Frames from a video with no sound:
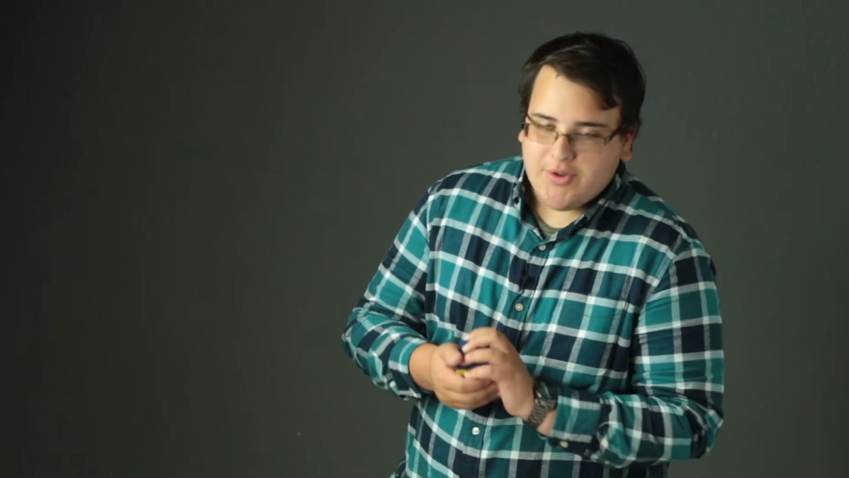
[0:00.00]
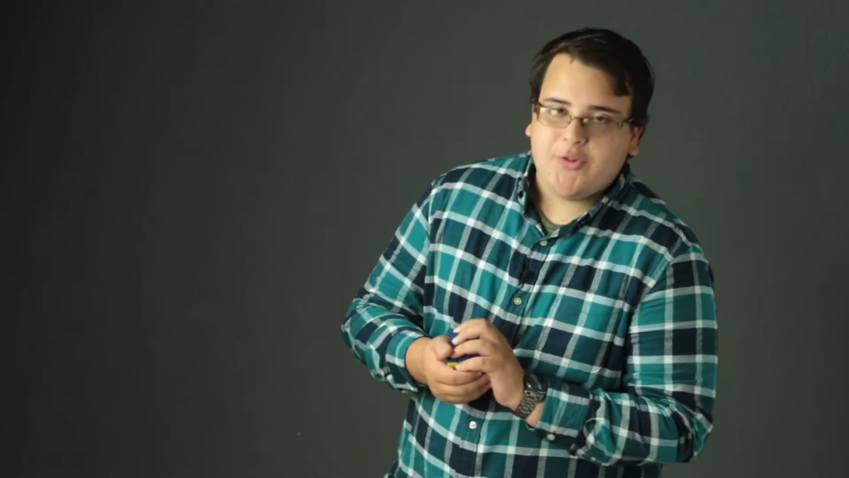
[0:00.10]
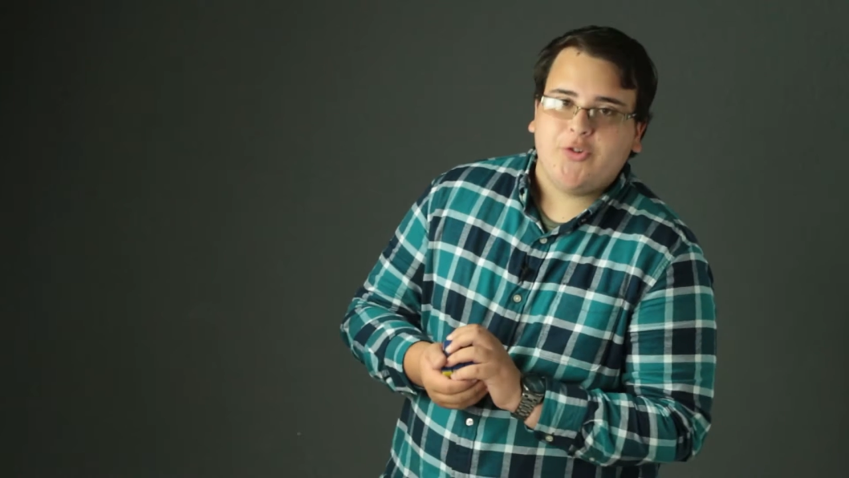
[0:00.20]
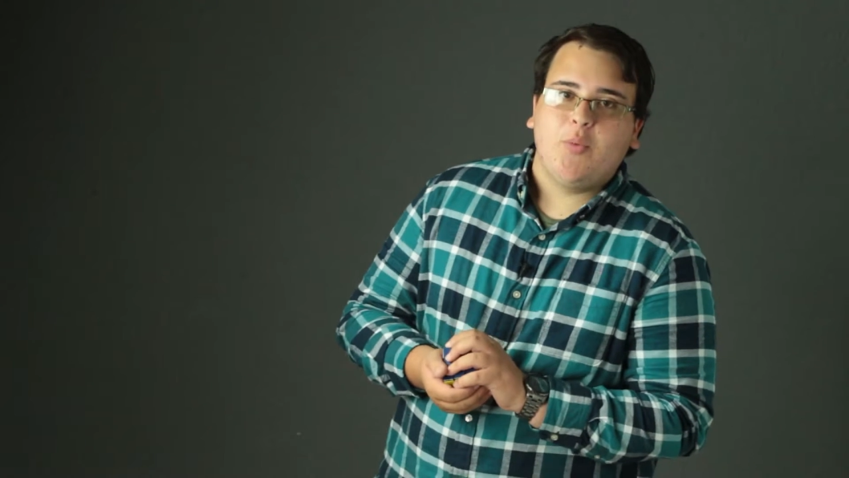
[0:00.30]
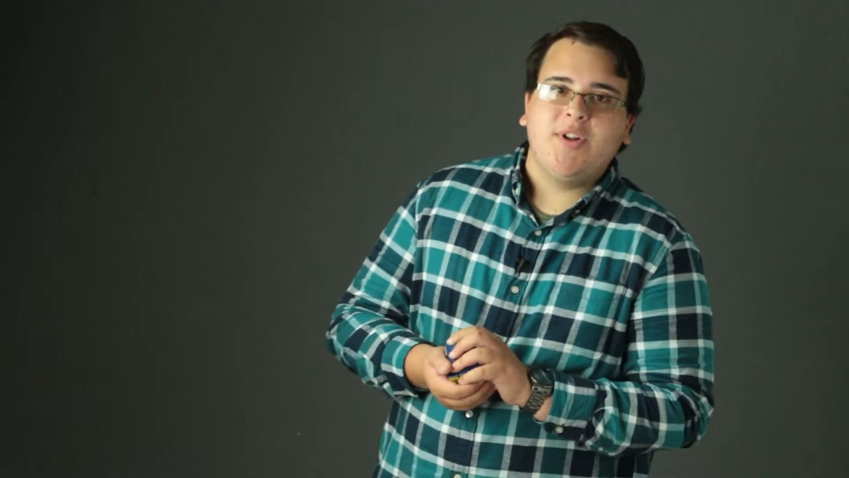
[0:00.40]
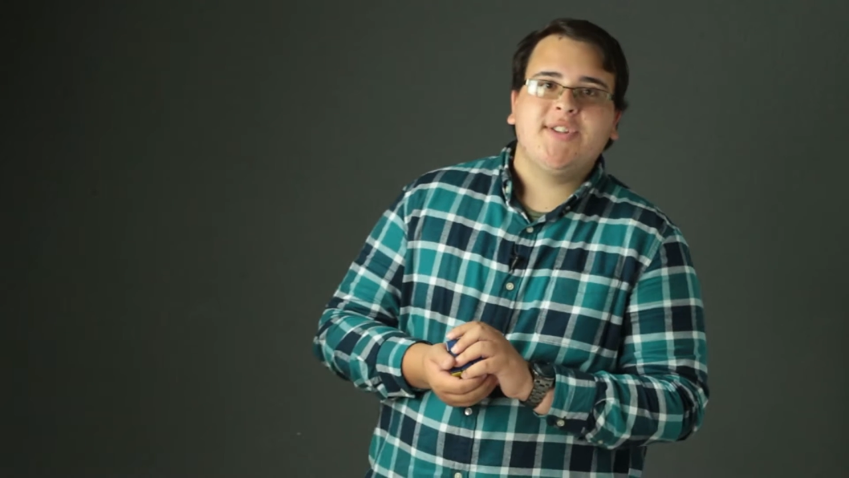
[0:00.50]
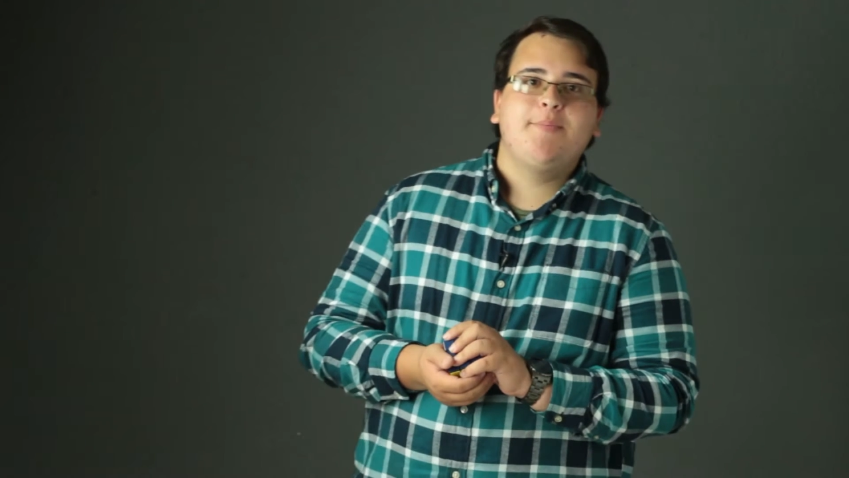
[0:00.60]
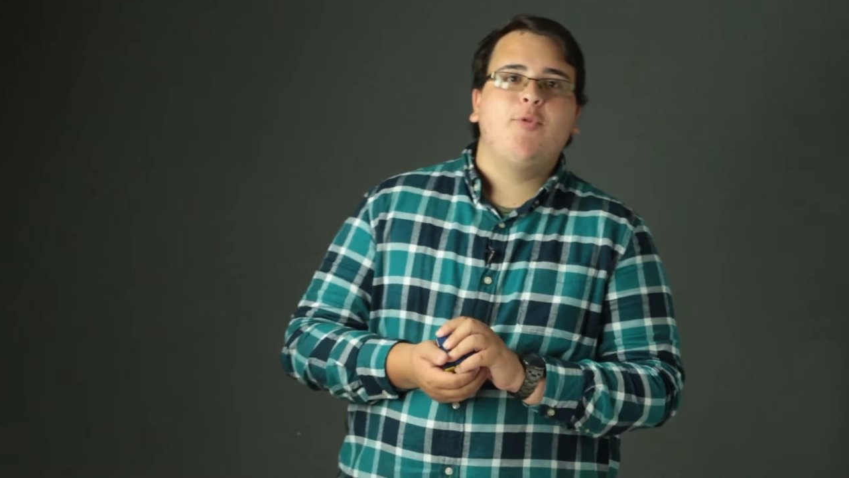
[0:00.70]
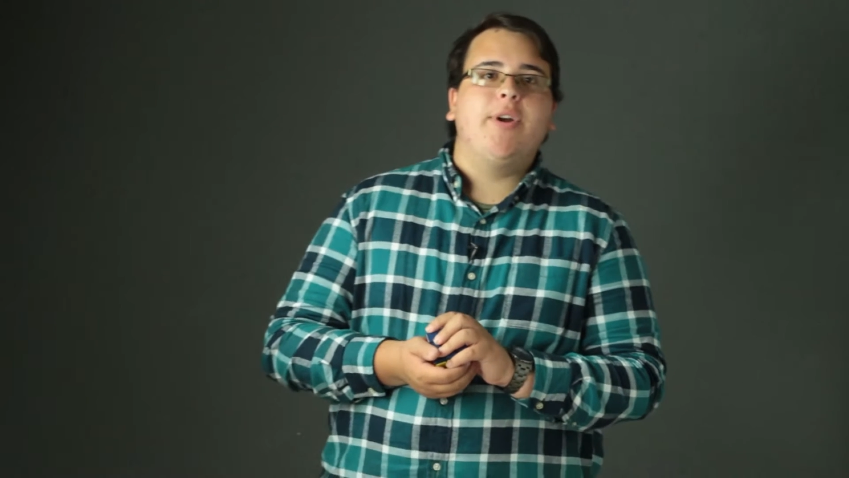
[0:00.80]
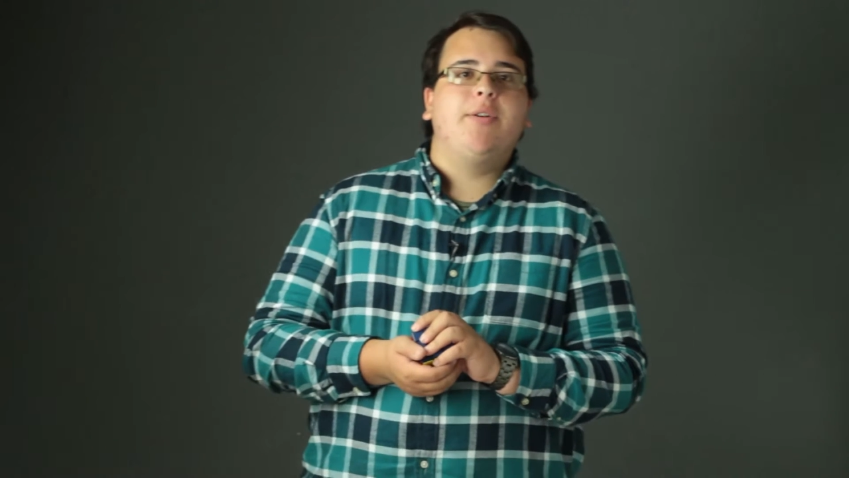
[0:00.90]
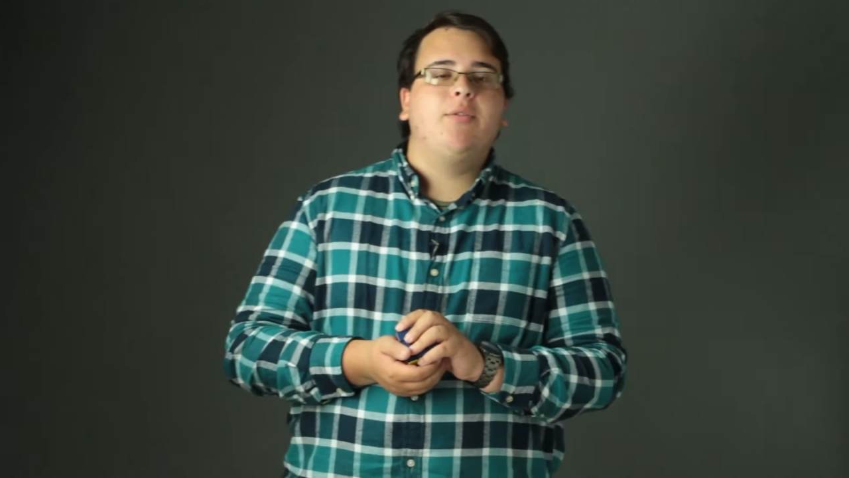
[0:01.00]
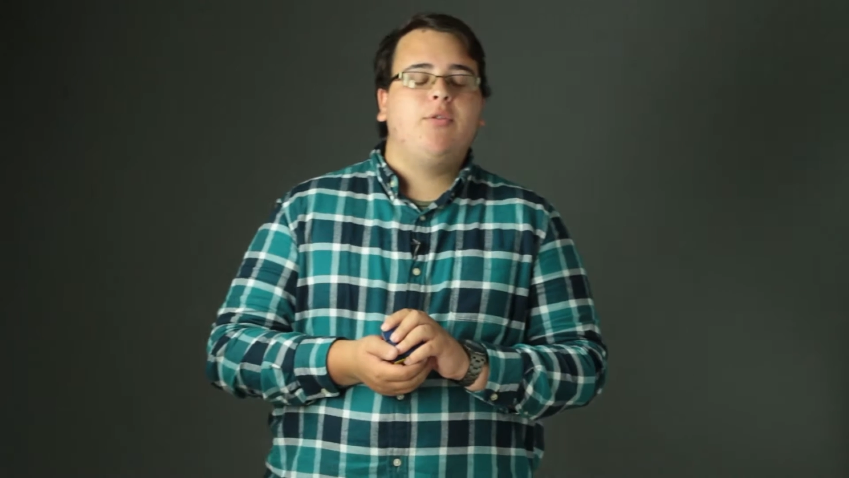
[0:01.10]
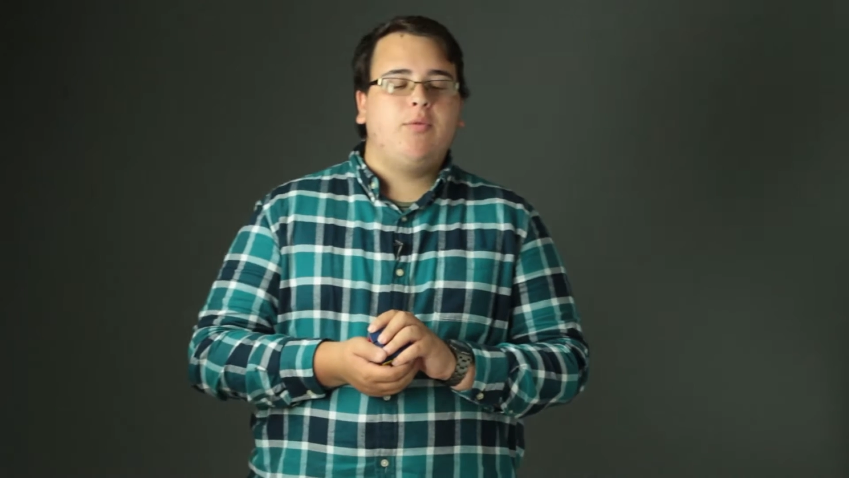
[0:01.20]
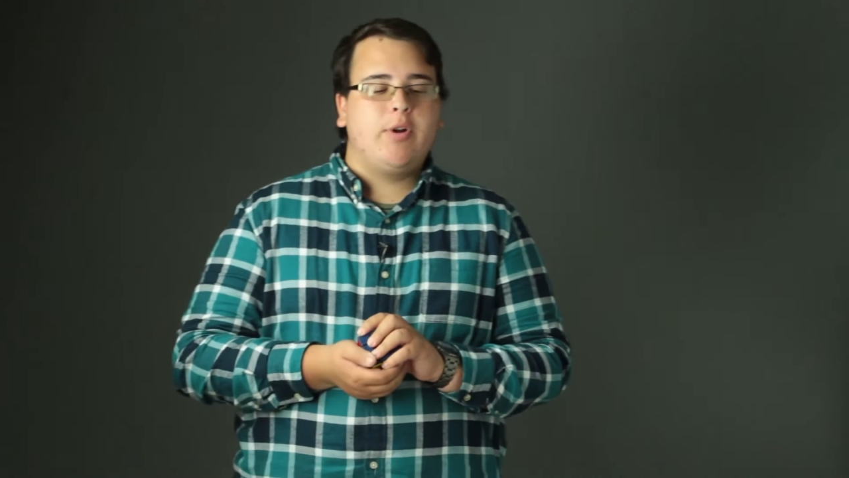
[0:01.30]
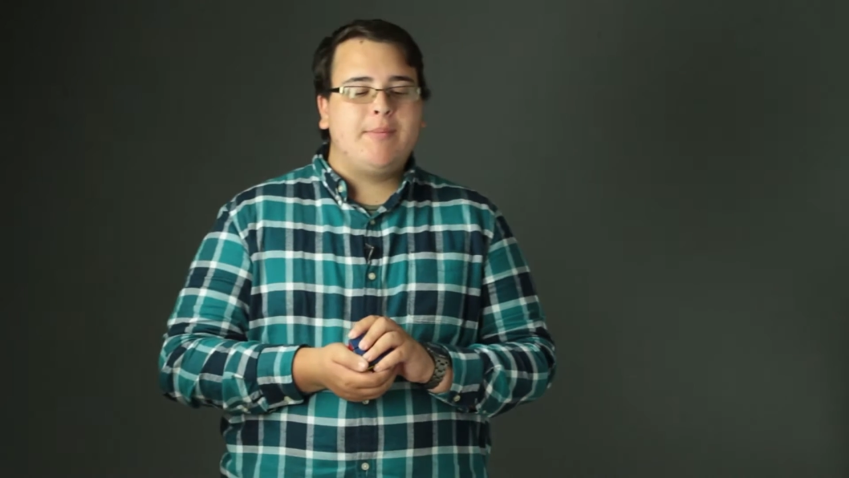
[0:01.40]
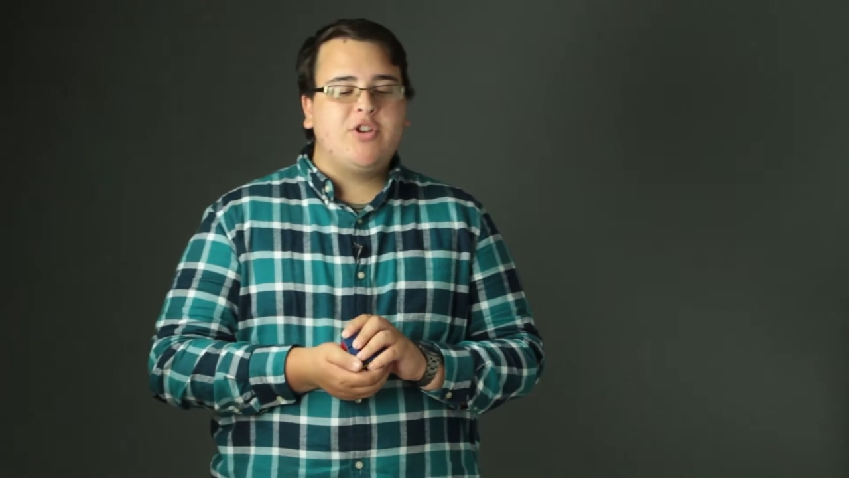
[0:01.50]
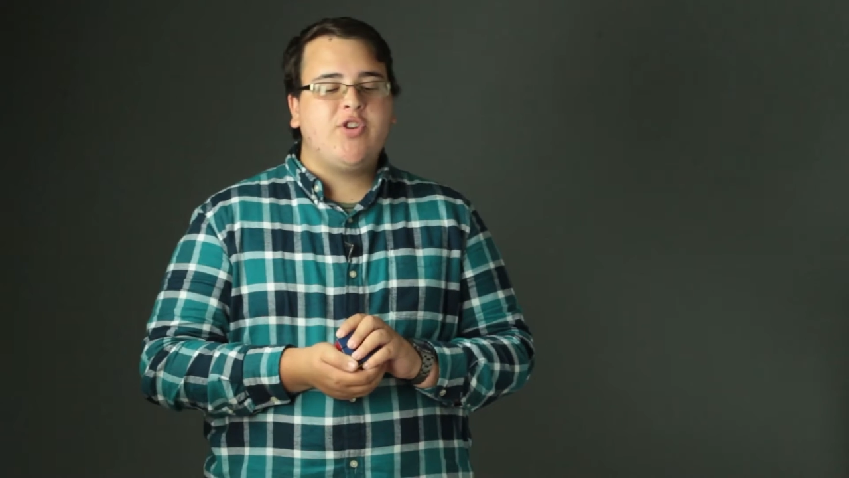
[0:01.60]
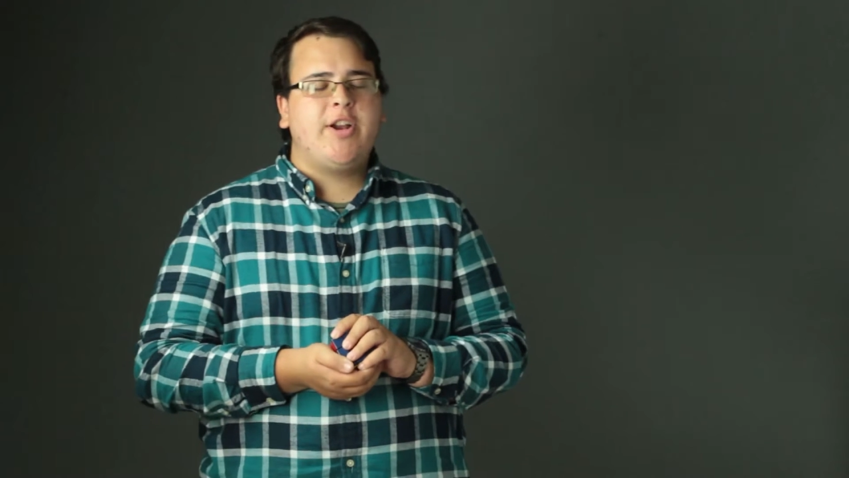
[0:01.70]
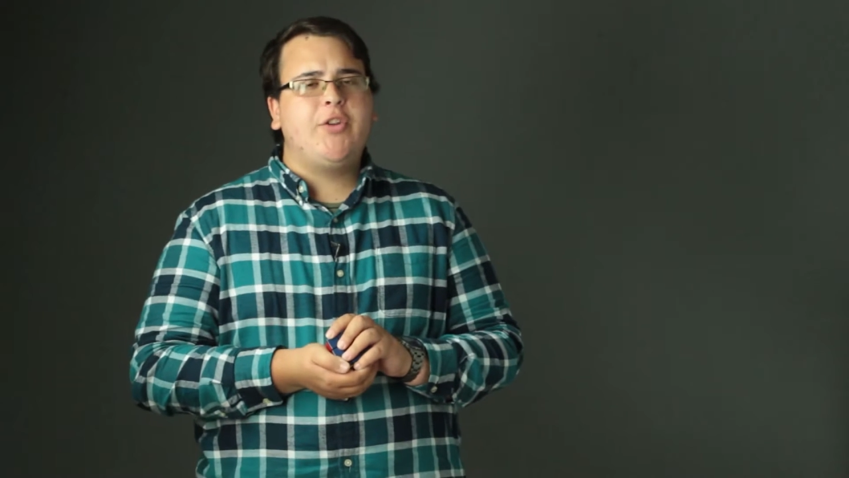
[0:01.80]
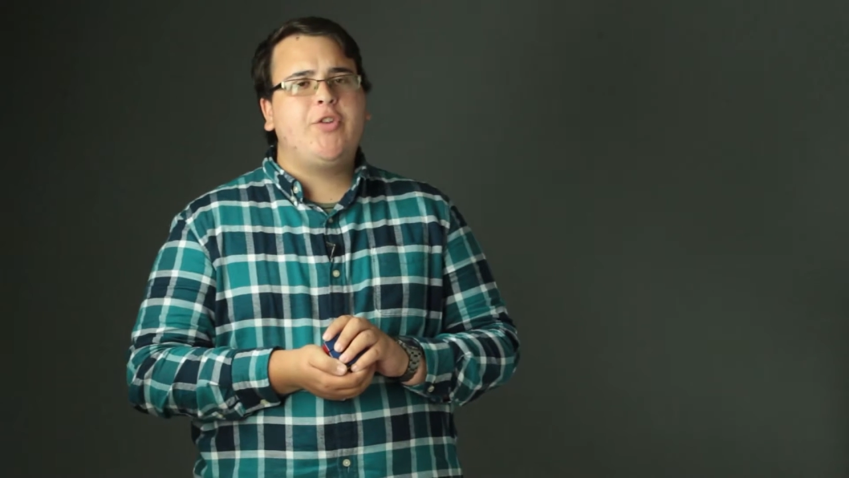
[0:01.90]
So what's the point? What am I
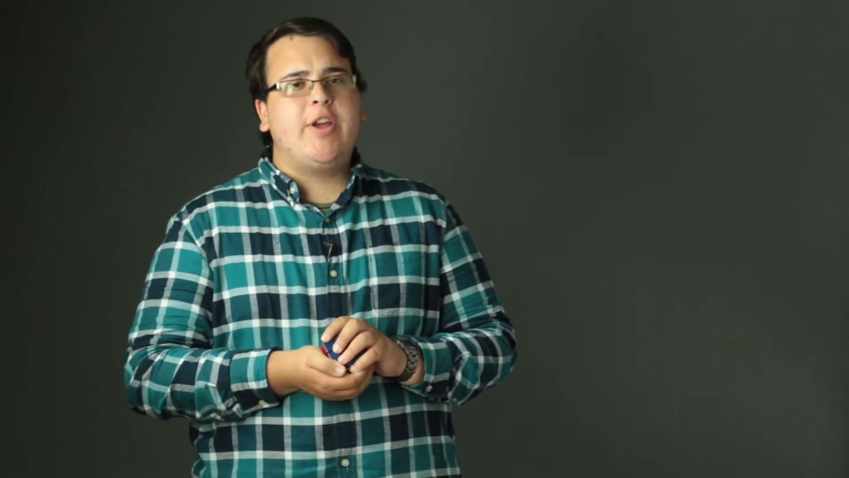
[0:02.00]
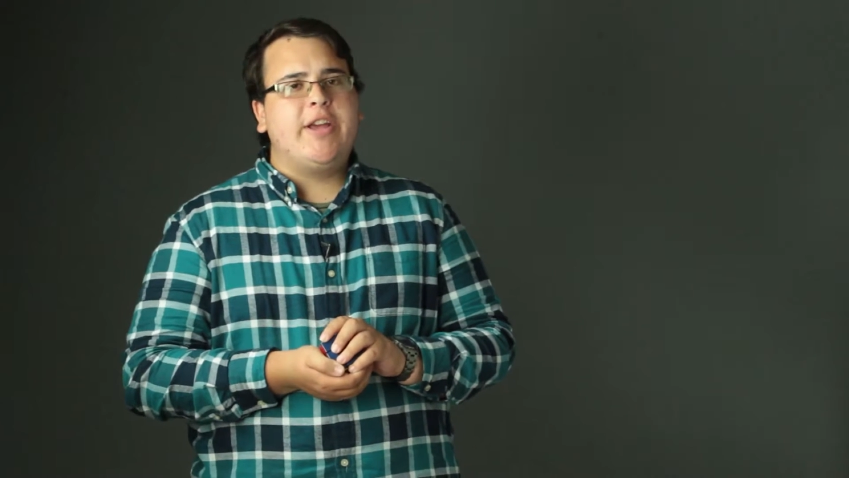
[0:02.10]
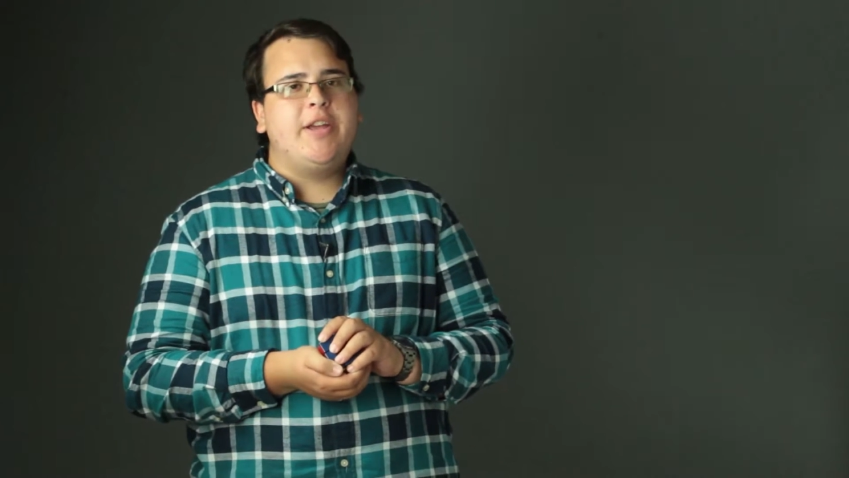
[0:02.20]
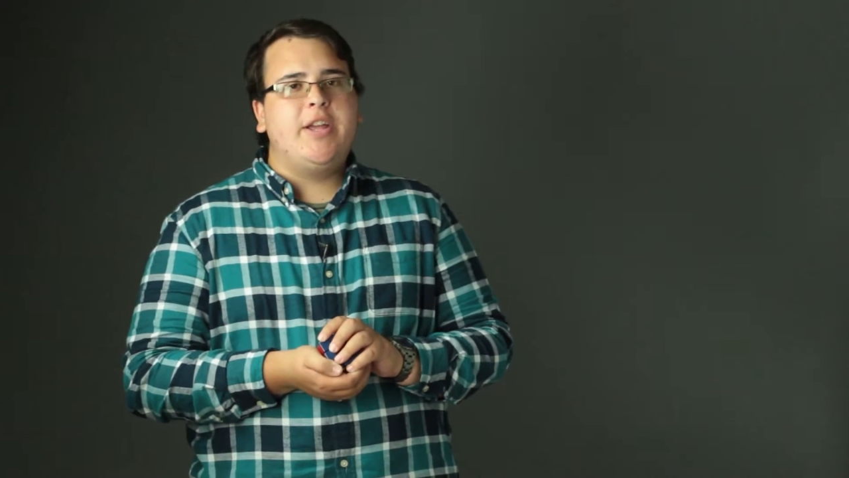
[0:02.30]
trying to say?